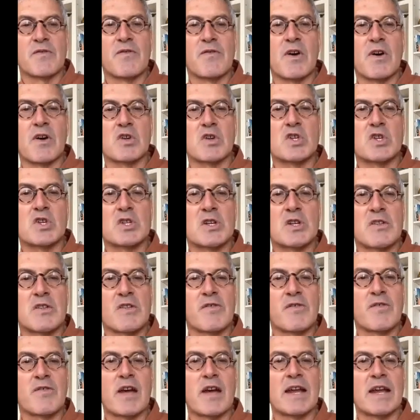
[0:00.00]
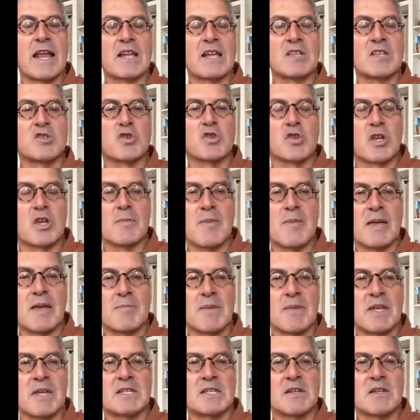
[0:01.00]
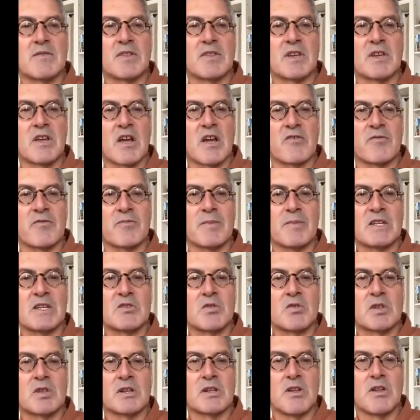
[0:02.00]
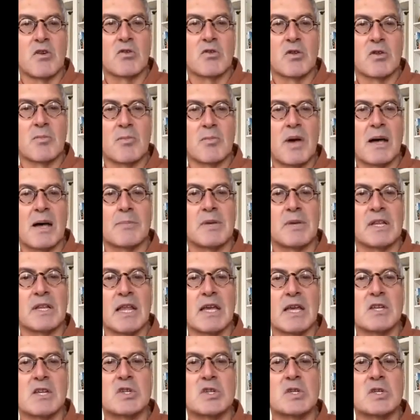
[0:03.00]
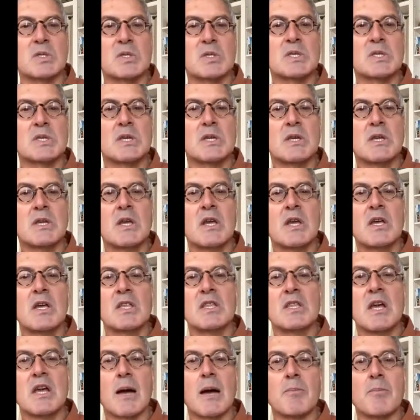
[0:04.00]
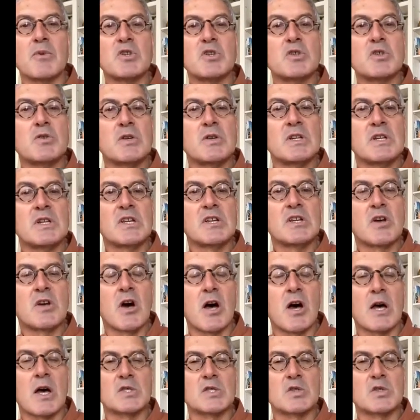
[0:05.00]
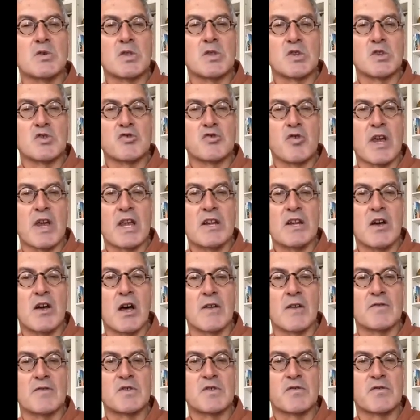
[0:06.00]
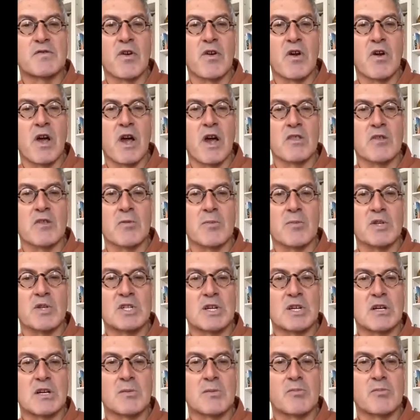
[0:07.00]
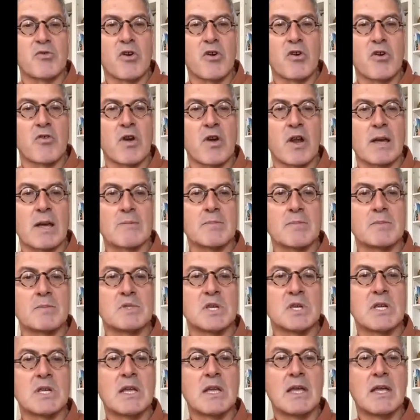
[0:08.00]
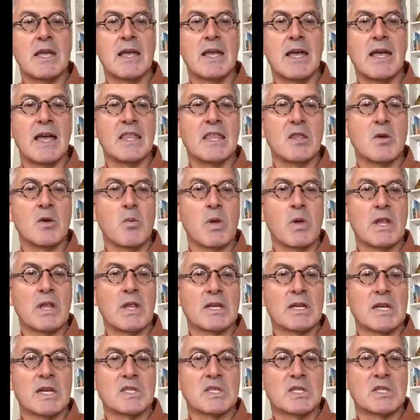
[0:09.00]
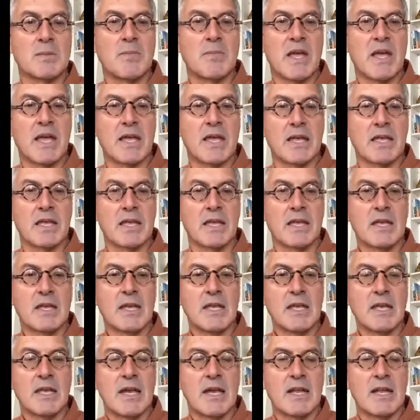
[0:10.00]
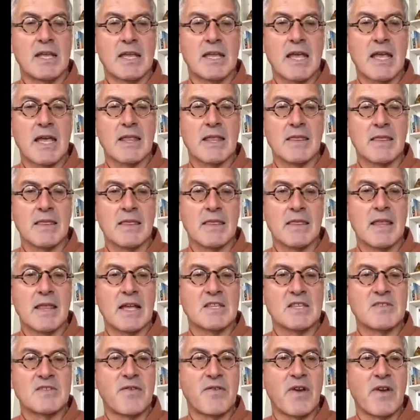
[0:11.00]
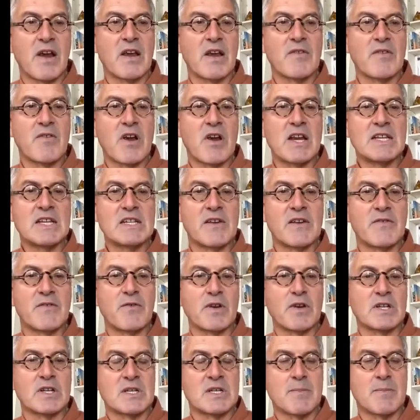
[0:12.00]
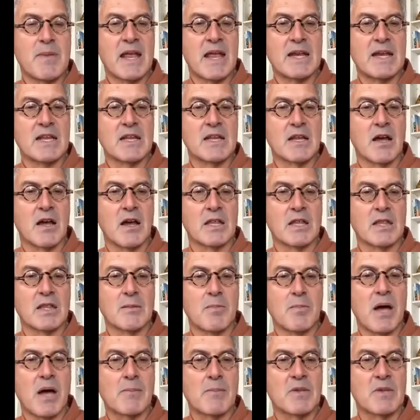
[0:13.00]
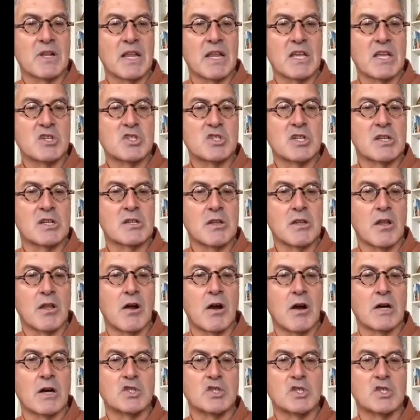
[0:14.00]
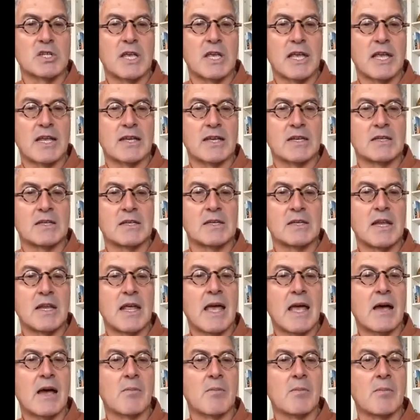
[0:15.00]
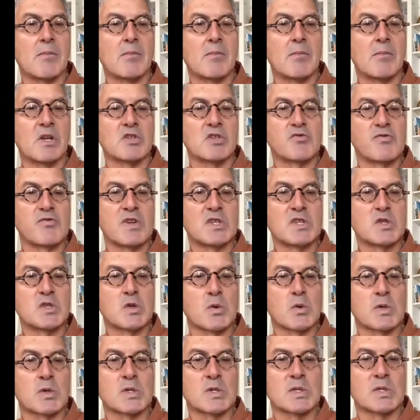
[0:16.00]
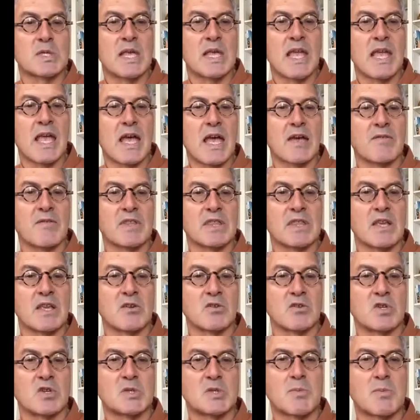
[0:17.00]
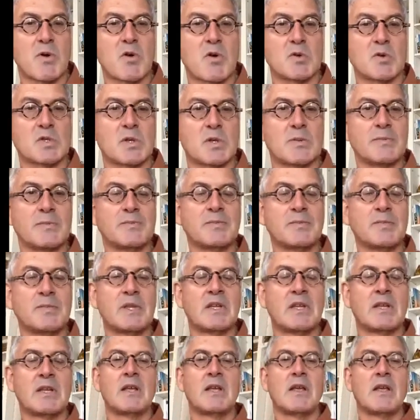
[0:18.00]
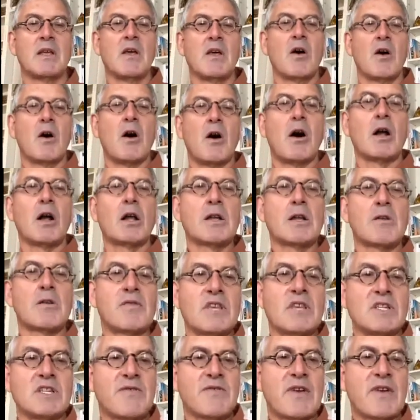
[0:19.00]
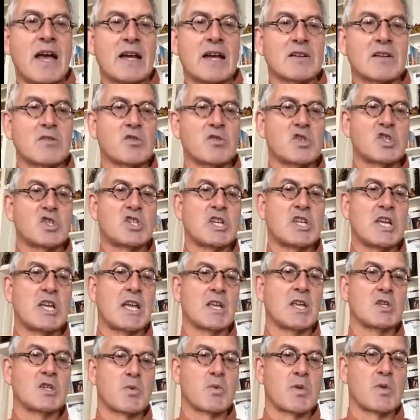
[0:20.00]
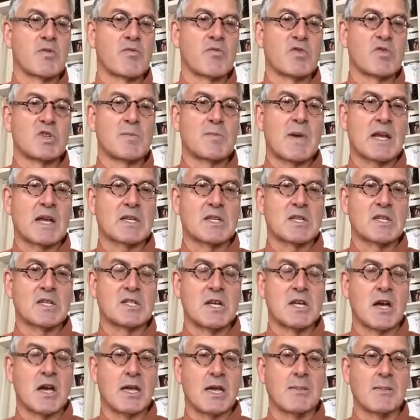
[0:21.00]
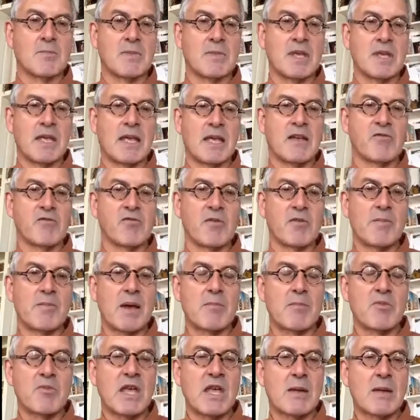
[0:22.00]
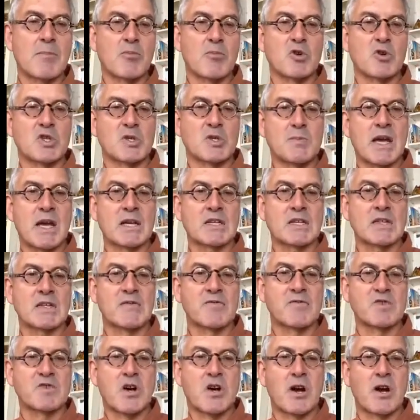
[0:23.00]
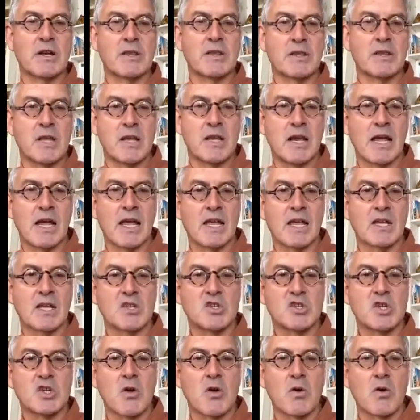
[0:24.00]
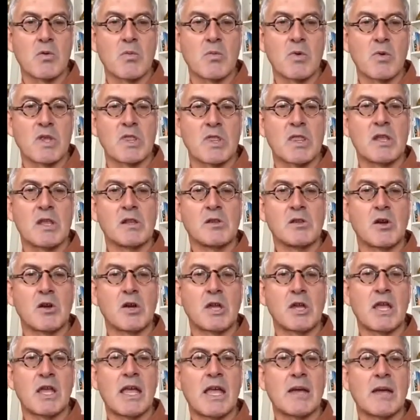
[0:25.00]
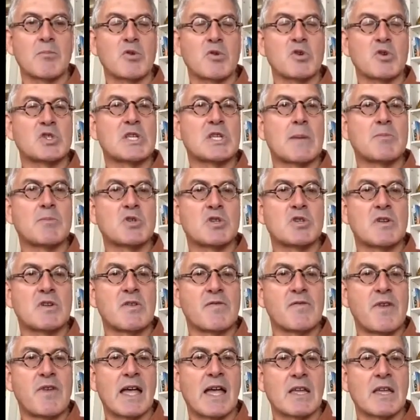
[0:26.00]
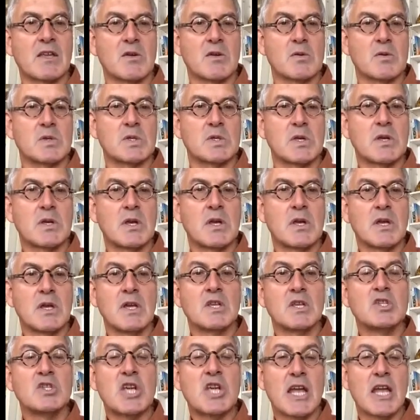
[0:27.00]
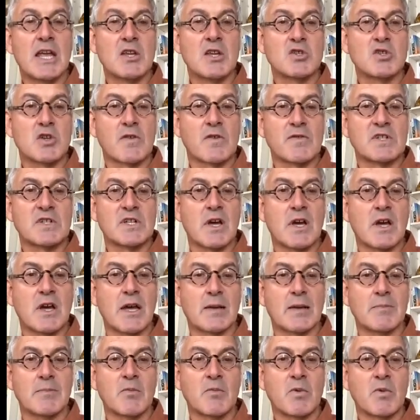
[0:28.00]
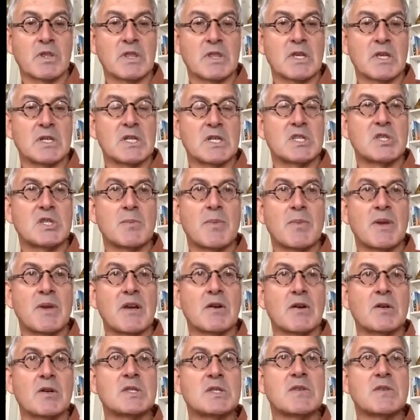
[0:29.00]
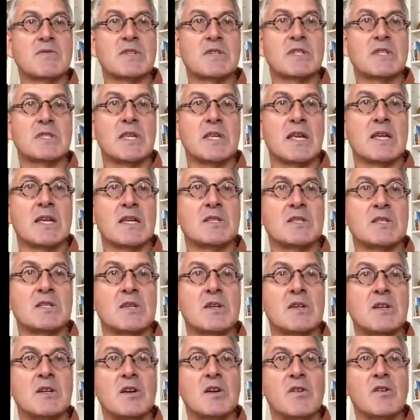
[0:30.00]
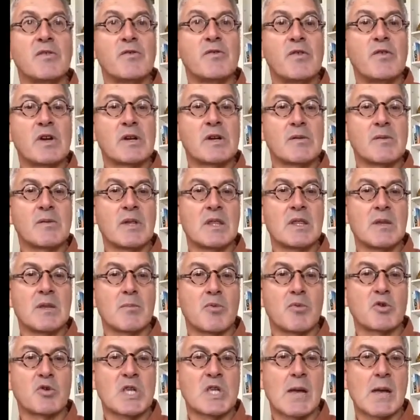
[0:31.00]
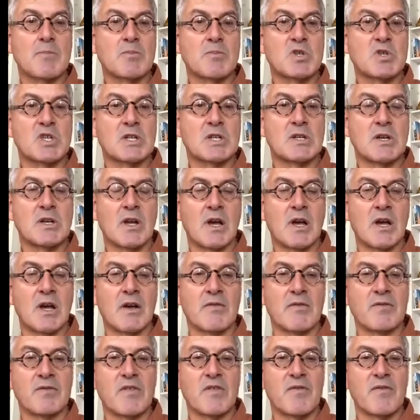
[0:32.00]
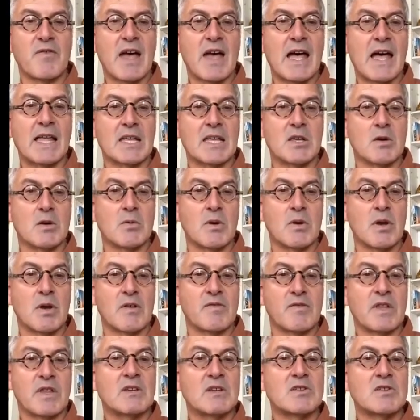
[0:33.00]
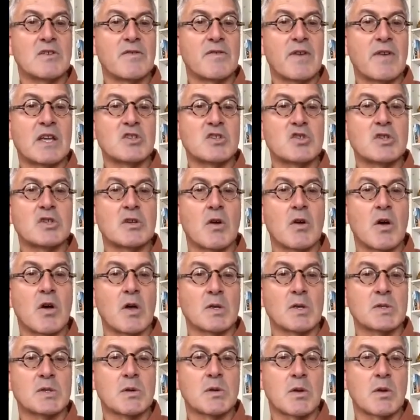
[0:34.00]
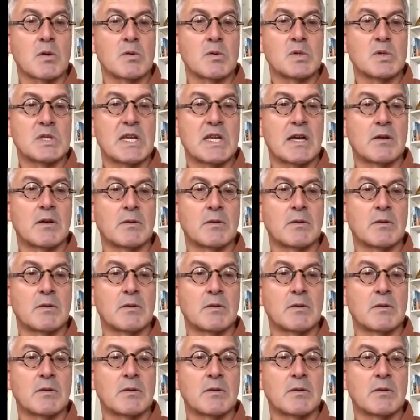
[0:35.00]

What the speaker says: is a function of the financial commitment of the government or the local populations, the opportunity costs or the trade-offs for other particular programs, and the willingness to pay. And again, that's very, very different depending on the population at large and how much resources they have at their disposal. All of these factors change with respect to time. And remember that perspective chart that I had shown with looking at perception of values change over time. With the disappearance of disease, frequently the perception of the value of the intervention also goes